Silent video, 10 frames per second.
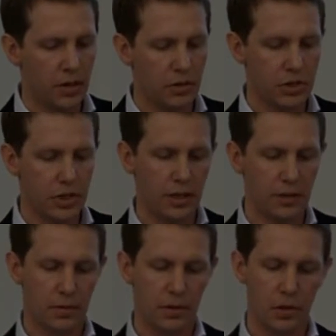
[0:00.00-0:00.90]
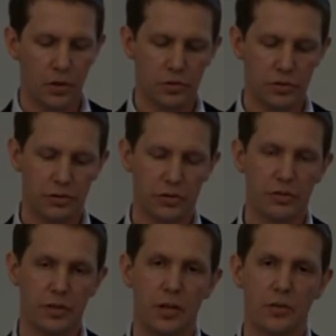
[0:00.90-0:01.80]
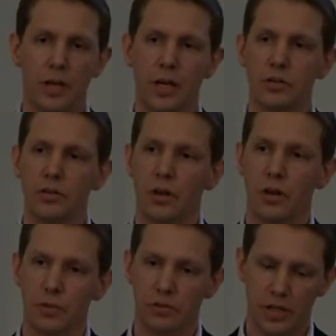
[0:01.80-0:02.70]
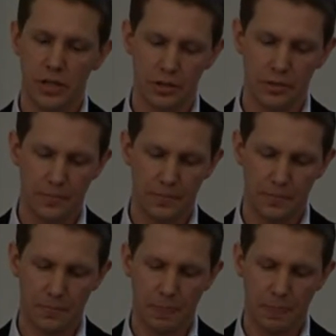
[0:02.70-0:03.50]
he or she loses the state financial compensation.